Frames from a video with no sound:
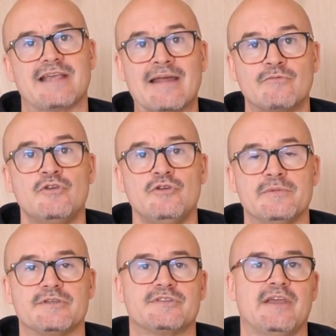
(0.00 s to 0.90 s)
and
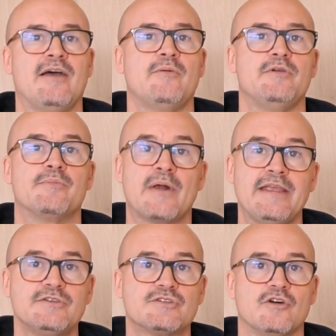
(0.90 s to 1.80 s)
rumours to help you
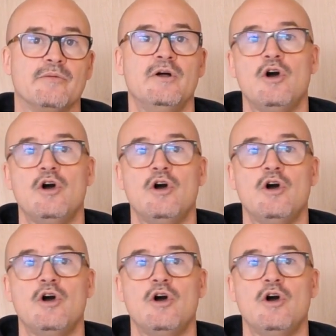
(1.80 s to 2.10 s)
brainstorm